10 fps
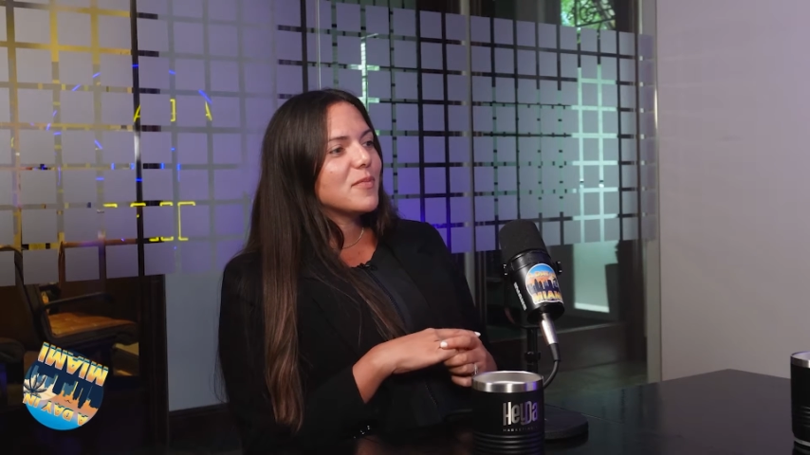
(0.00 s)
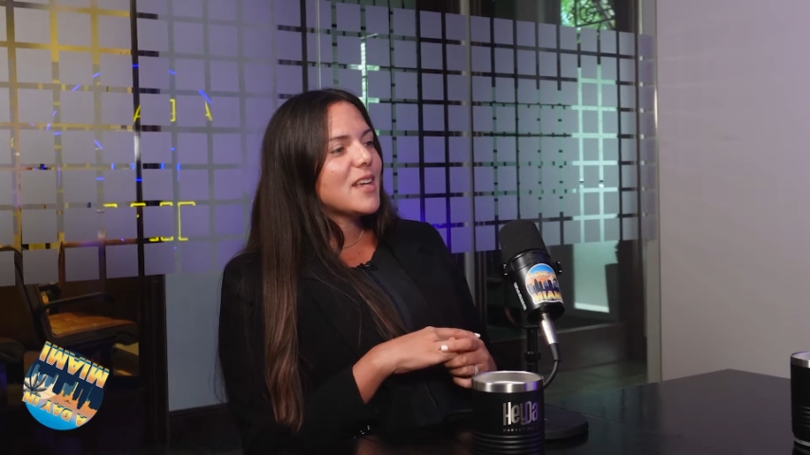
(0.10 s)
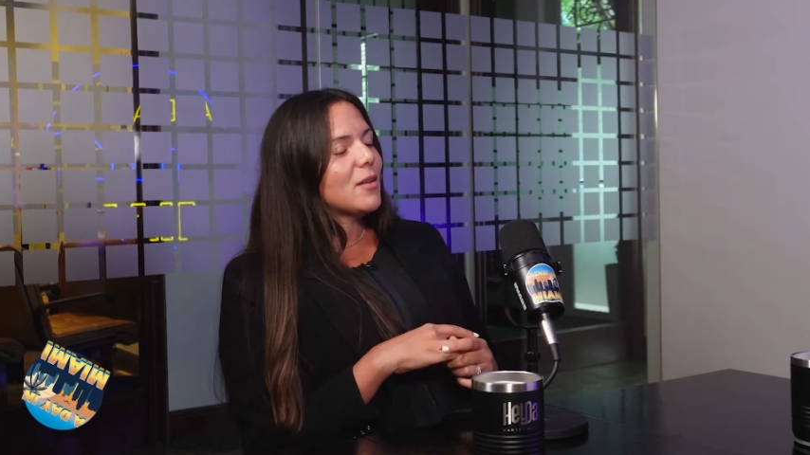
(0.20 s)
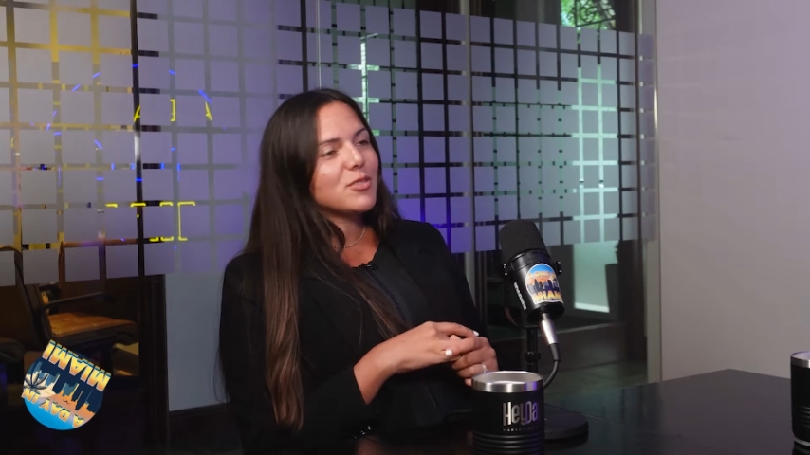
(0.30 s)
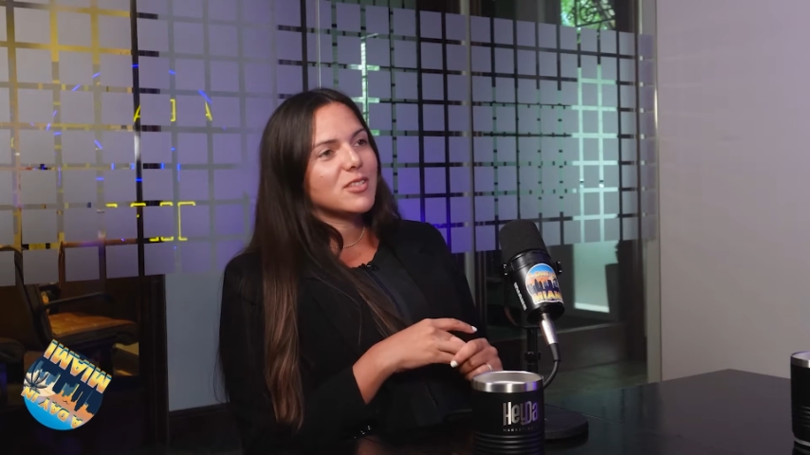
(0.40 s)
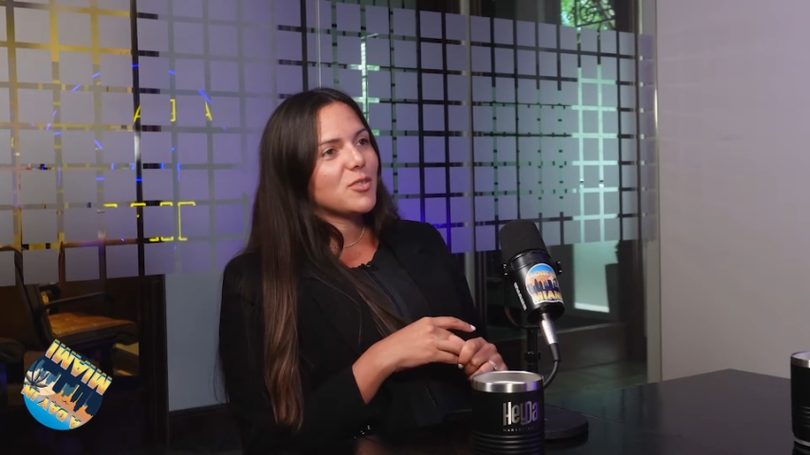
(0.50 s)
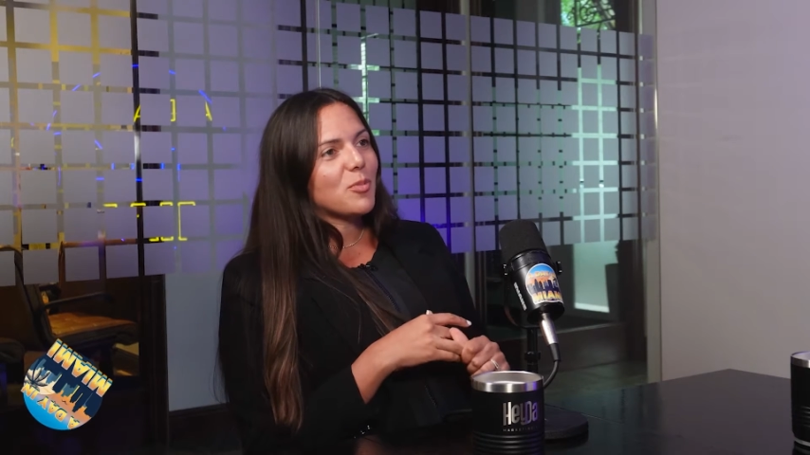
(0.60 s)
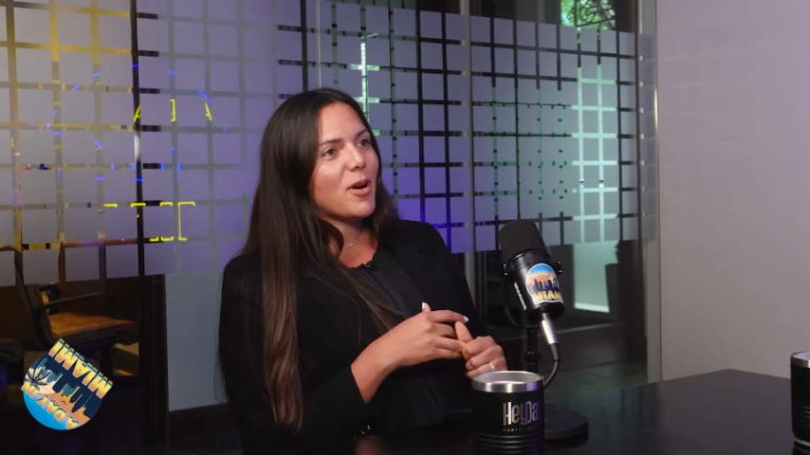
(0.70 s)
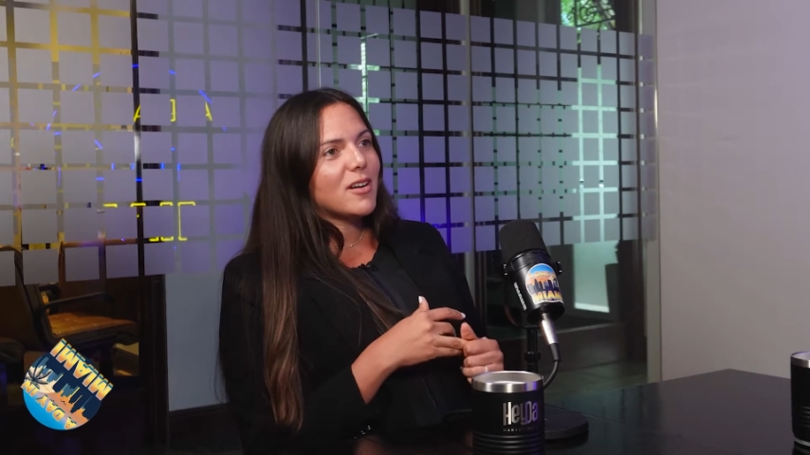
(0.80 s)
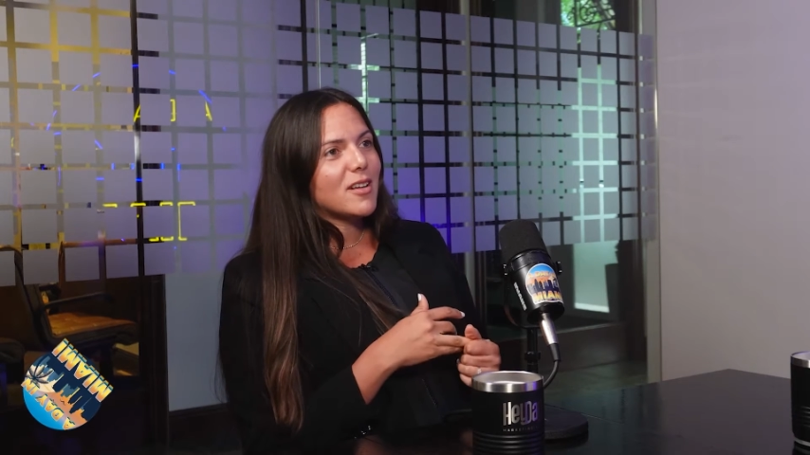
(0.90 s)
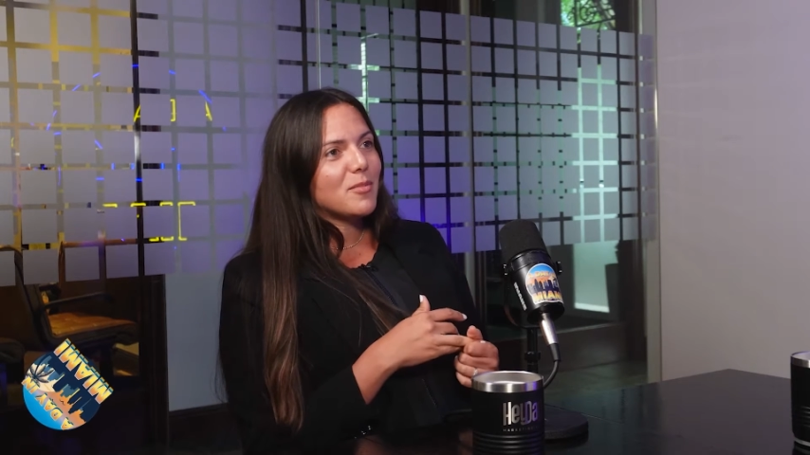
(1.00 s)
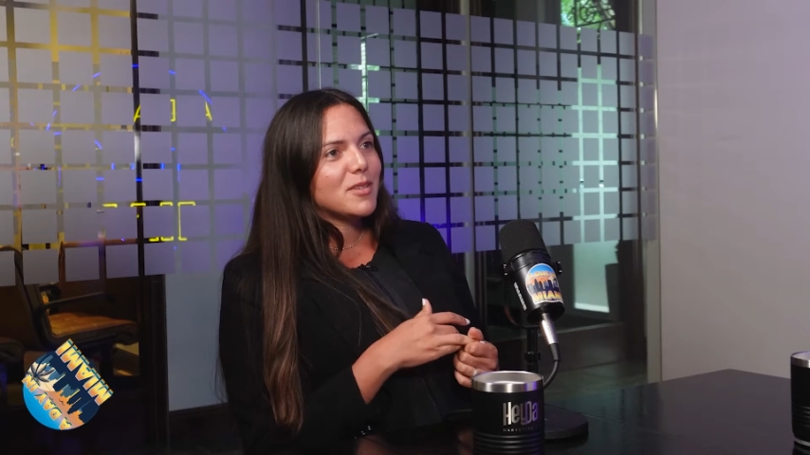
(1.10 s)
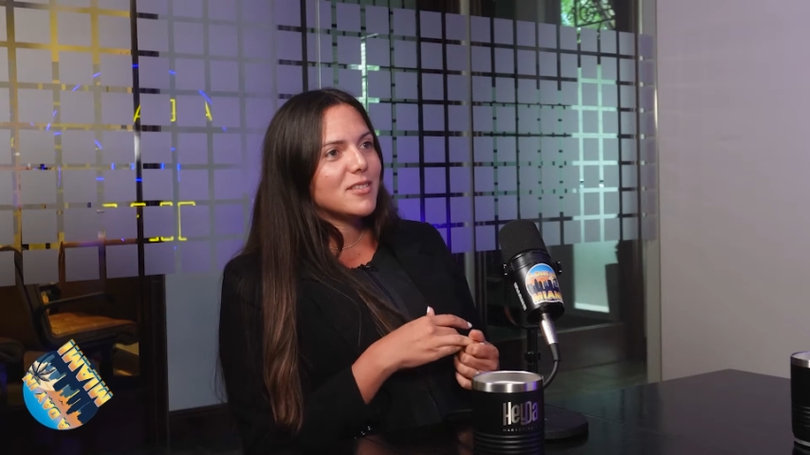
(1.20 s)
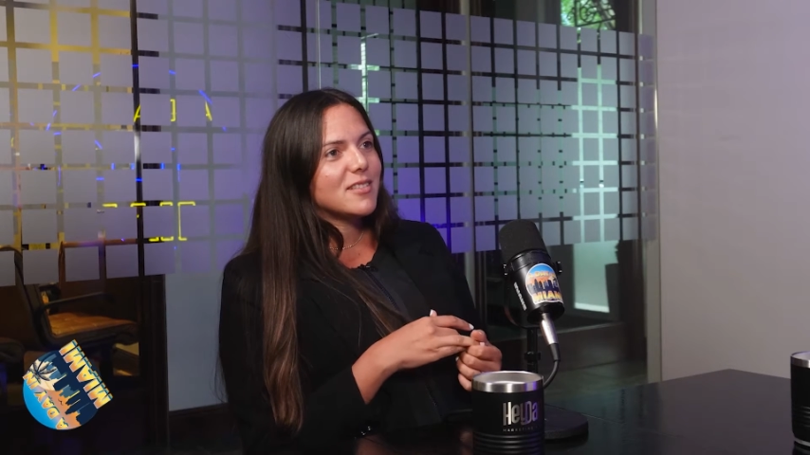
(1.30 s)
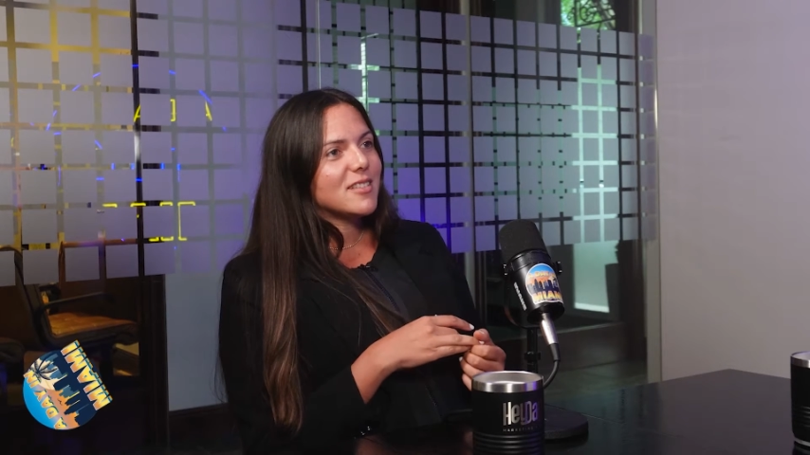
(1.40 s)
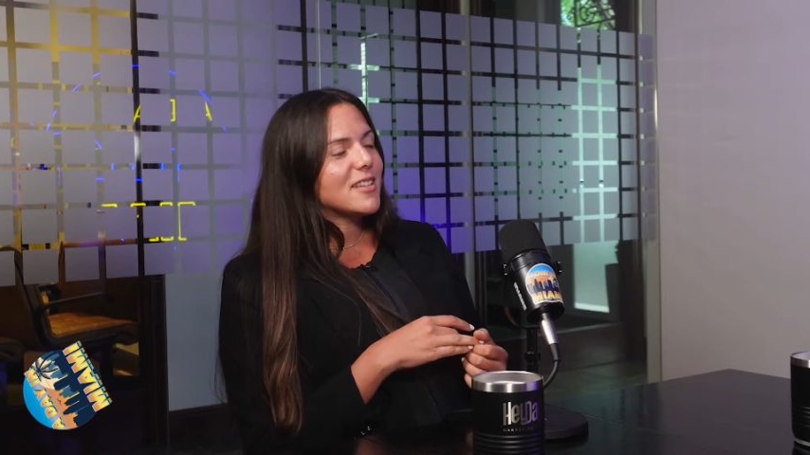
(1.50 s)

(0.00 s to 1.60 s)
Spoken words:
just so proud of him